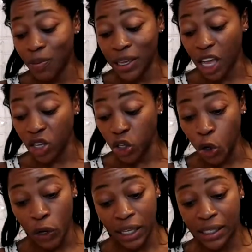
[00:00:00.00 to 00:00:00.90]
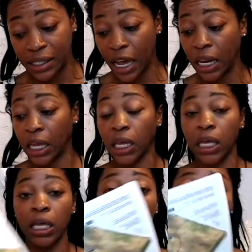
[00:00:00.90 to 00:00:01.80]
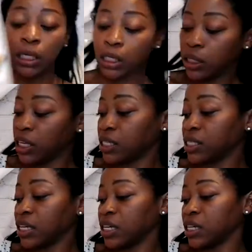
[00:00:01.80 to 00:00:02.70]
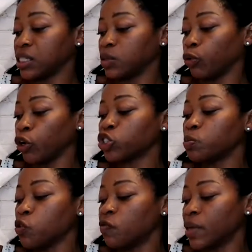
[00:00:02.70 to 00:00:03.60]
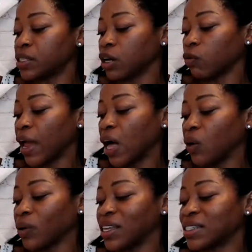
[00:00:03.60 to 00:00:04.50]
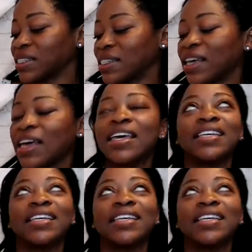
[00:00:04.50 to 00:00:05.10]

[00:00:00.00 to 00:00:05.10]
could be a unit study this is British movements around is